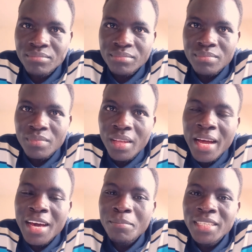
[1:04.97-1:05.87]
and
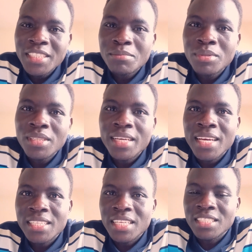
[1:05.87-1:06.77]
party B
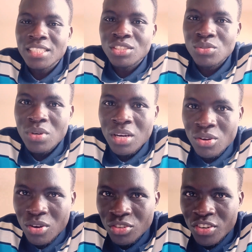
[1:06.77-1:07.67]
enters into a
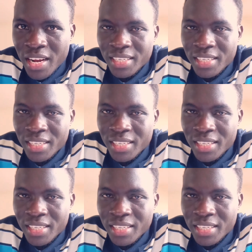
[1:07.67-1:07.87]
contract